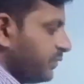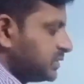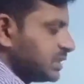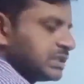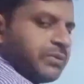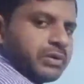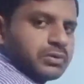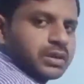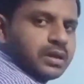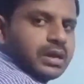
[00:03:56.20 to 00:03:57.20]
which is given
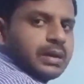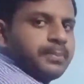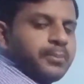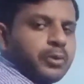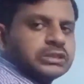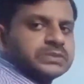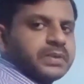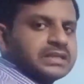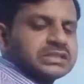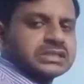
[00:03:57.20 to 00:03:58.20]
to the both
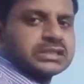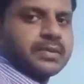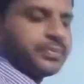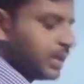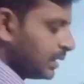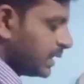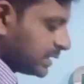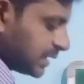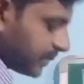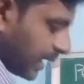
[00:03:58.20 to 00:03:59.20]
spring system,
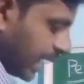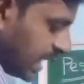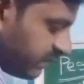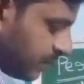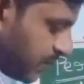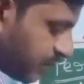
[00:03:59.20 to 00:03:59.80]
then some current will be